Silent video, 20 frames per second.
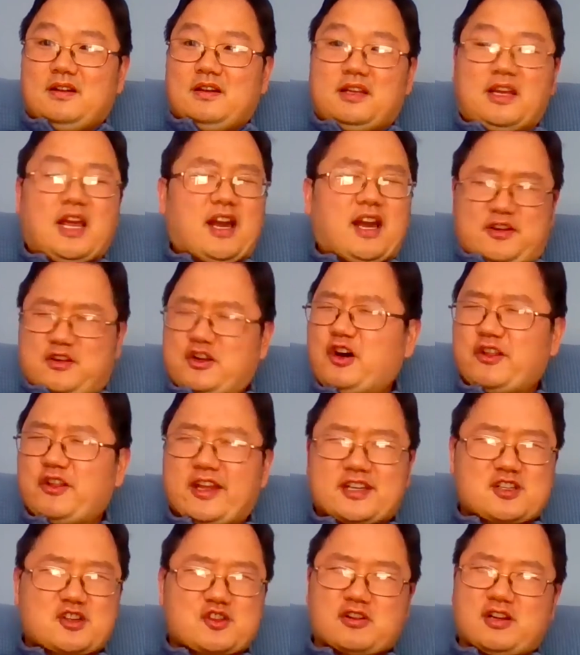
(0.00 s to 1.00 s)
Yeah, no,
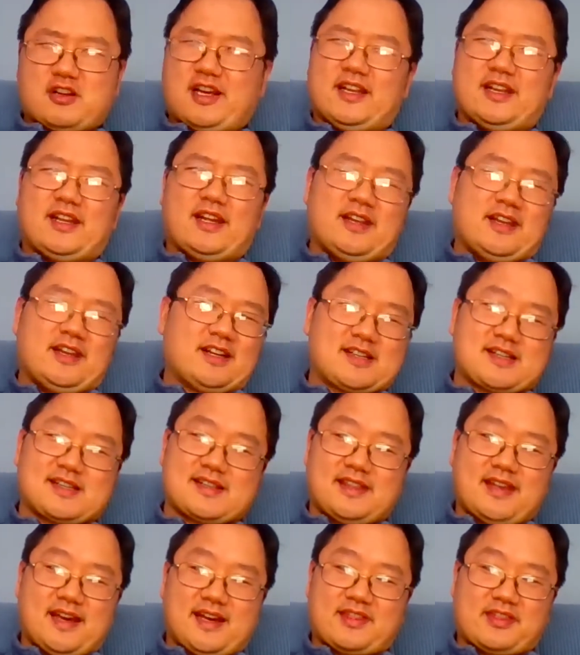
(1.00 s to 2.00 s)
that's true. And it's
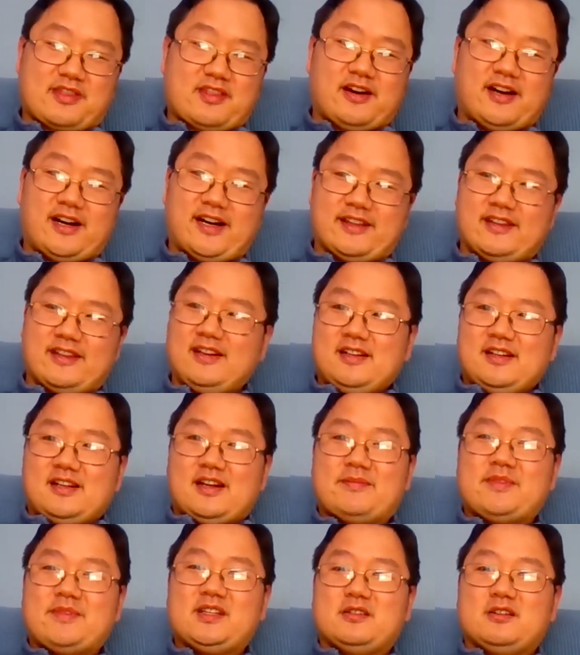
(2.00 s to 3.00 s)
that thought. I
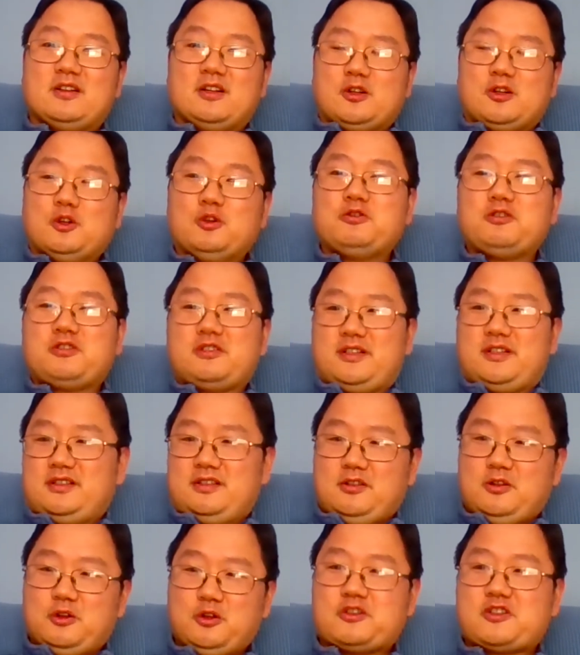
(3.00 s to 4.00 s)
mean,
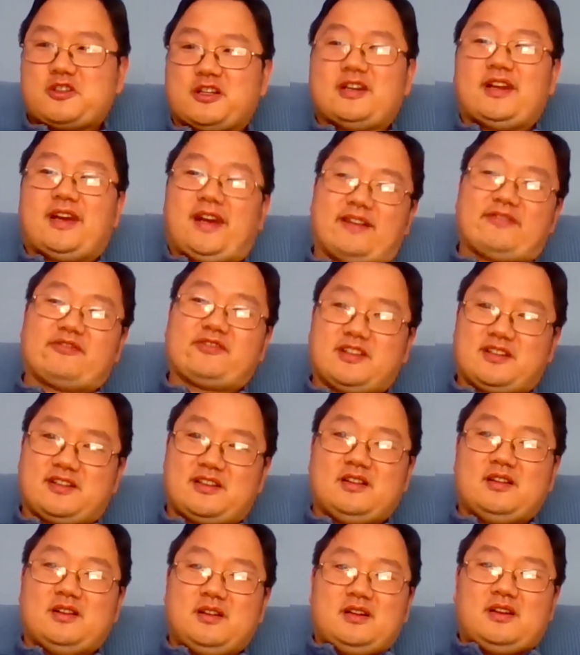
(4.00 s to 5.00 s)
who should have to
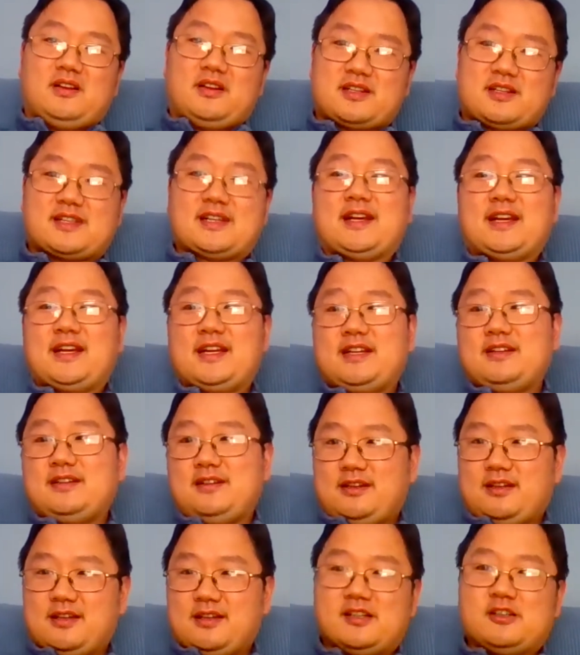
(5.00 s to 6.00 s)
say
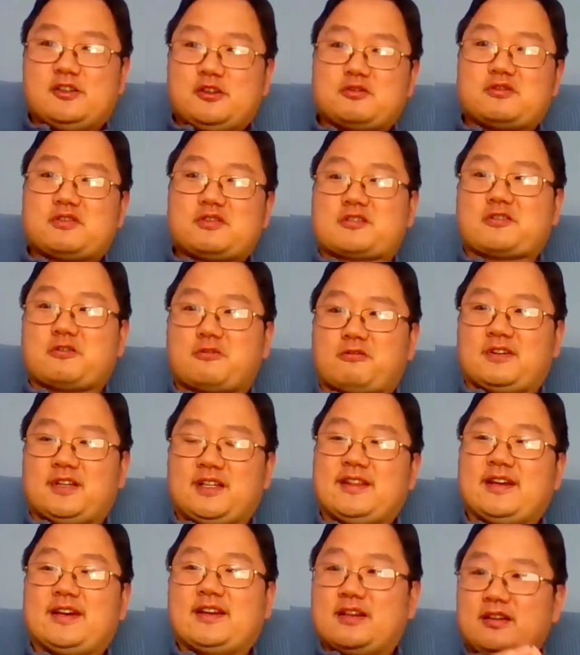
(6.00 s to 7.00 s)
in a news story
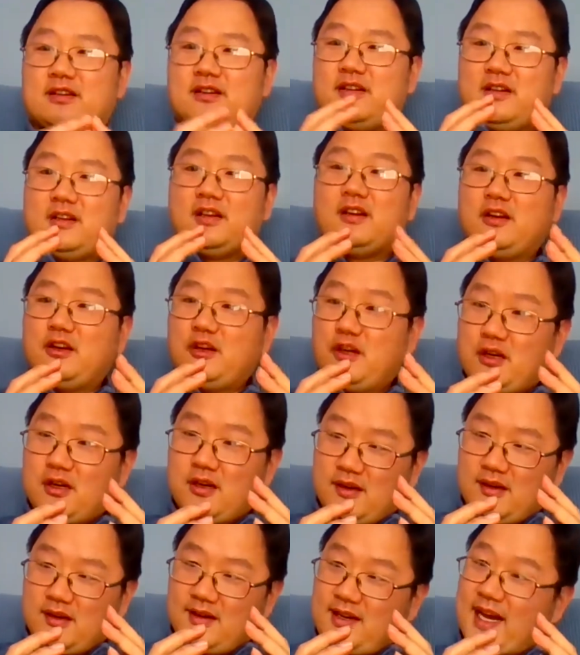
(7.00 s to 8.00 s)
that
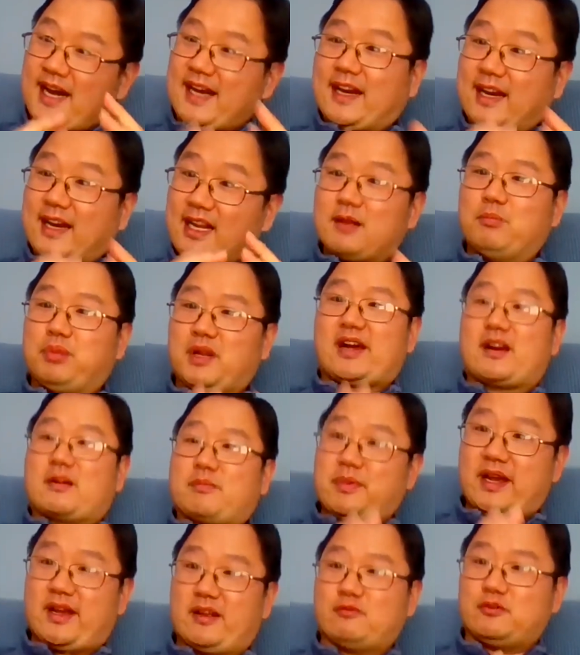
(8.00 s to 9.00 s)
not any black
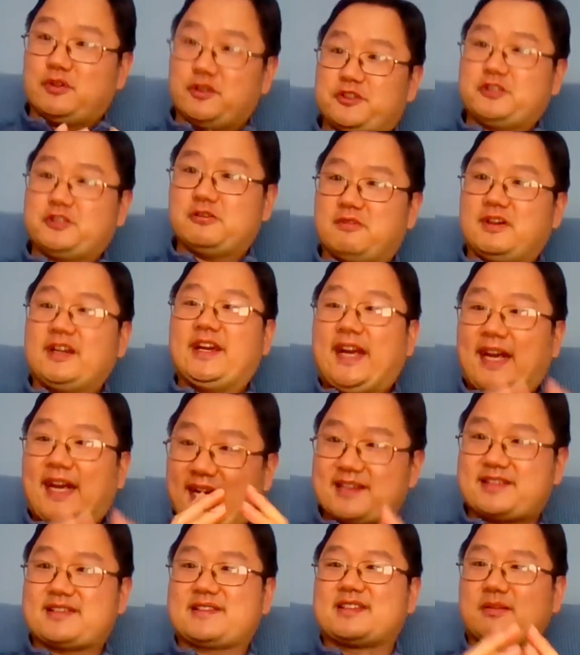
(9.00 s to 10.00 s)
man will do. It
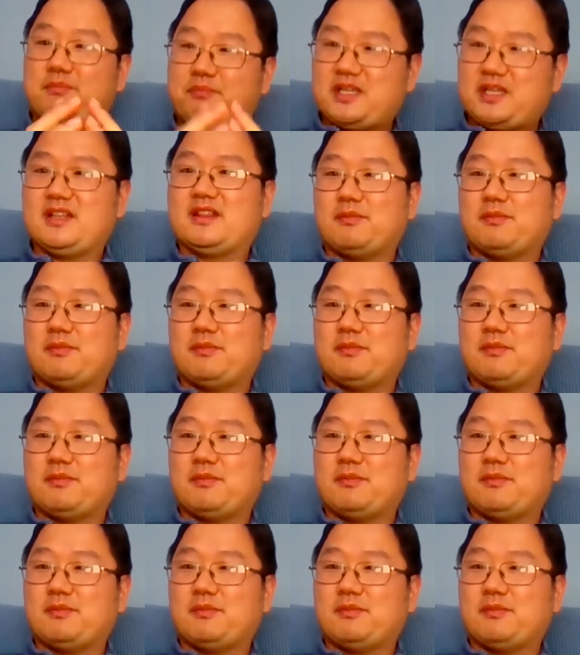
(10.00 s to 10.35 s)
has to be the